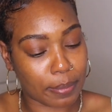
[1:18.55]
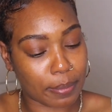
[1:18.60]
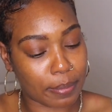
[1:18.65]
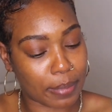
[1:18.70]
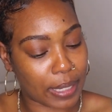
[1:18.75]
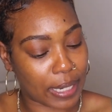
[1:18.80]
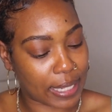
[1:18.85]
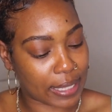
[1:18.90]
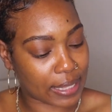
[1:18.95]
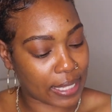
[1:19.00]

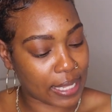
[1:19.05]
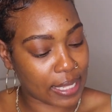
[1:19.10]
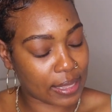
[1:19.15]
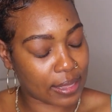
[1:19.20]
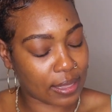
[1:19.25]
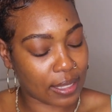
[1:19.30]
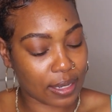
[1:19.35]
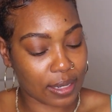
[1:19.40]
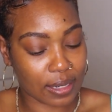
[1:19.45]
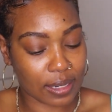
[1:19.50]
But I think
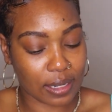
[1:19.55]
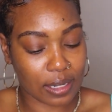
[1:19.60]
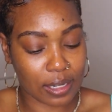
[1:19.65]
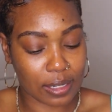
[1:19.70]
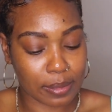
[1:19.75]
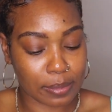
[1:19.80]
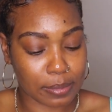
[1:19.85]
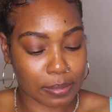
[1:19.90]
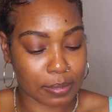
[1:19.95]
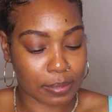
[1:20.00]

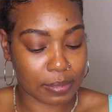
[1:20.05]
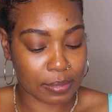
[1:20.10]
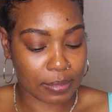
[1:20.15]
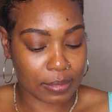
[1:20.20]
um,